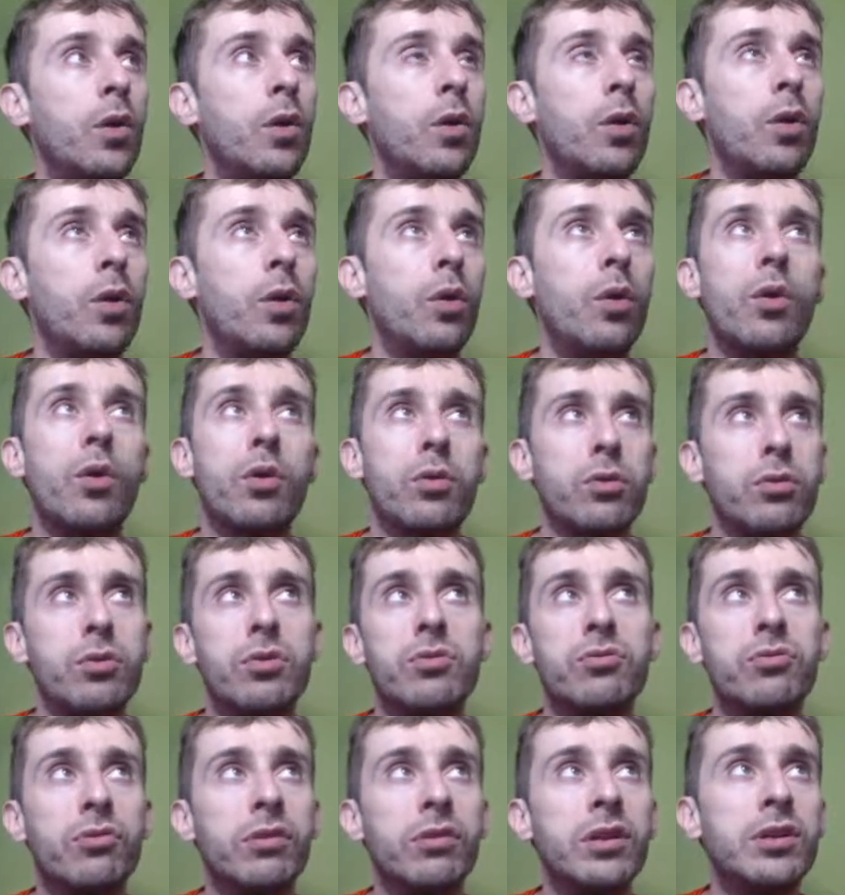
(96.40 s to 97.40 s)
or you
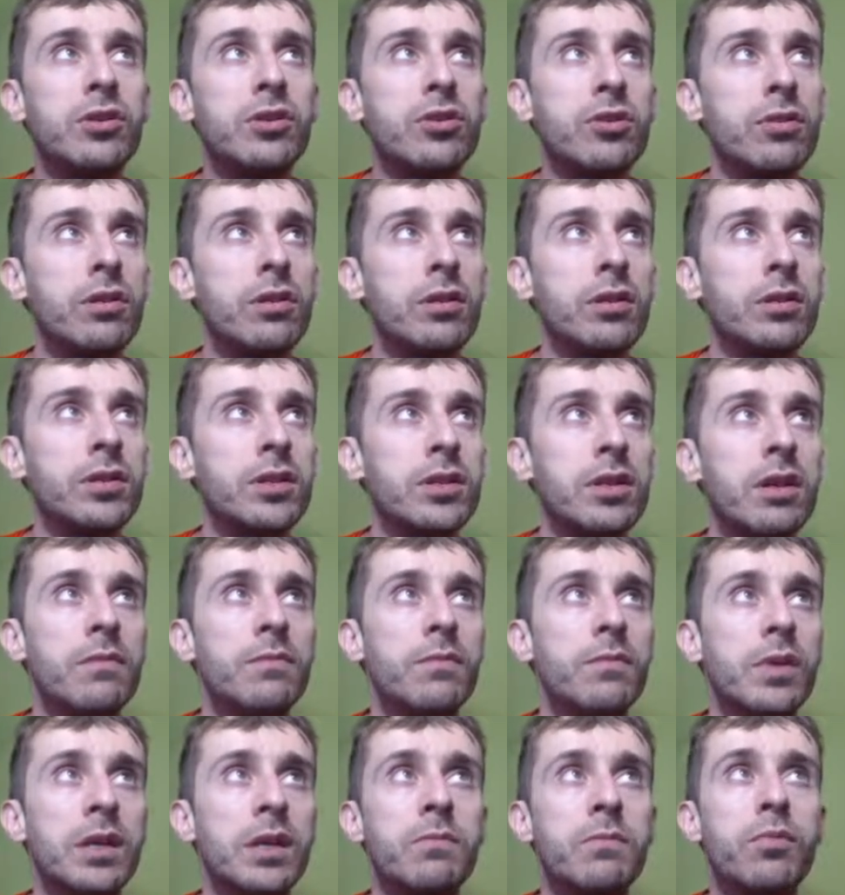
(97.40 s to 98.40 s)
control in general
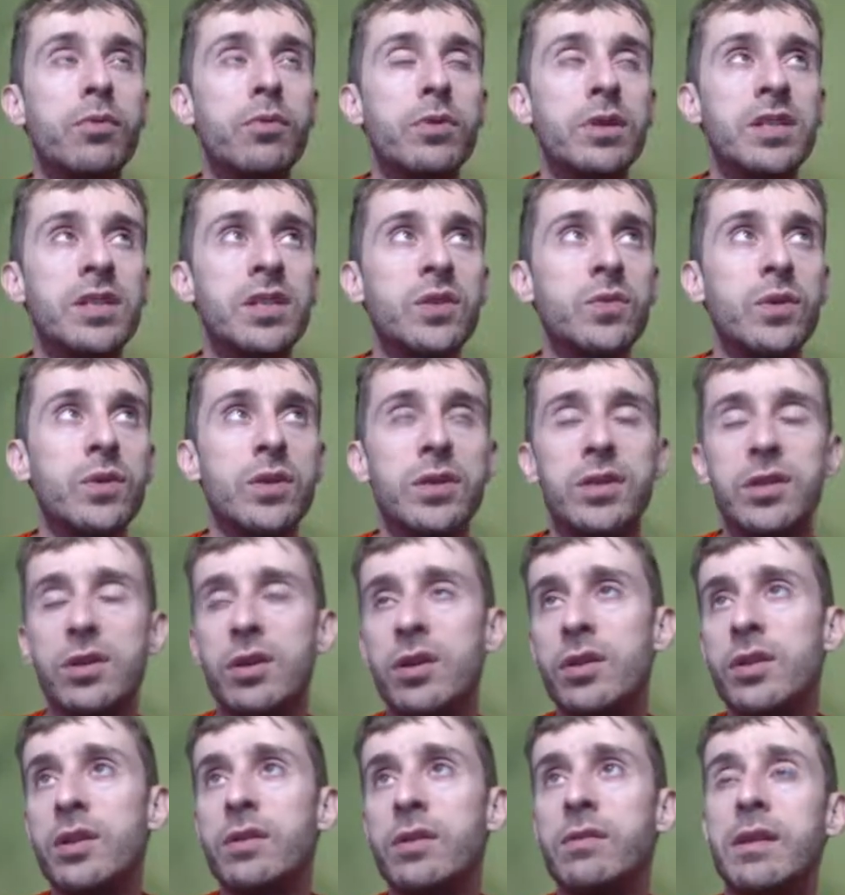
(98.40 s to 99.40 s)
some important squares
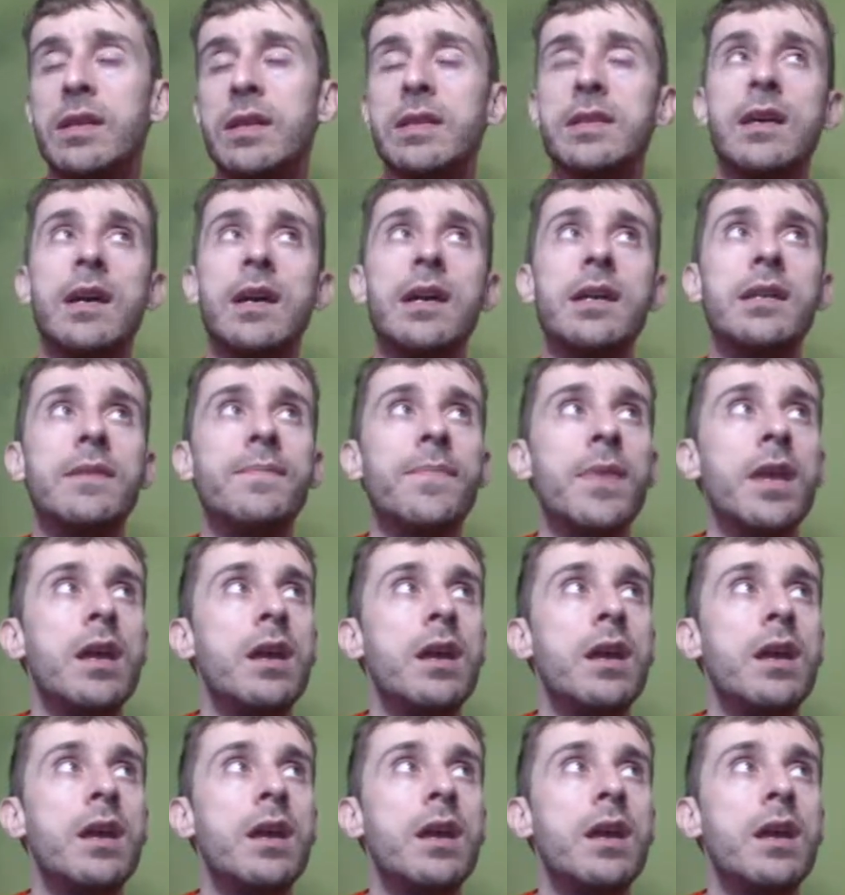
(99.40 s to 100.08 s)
on the queen side.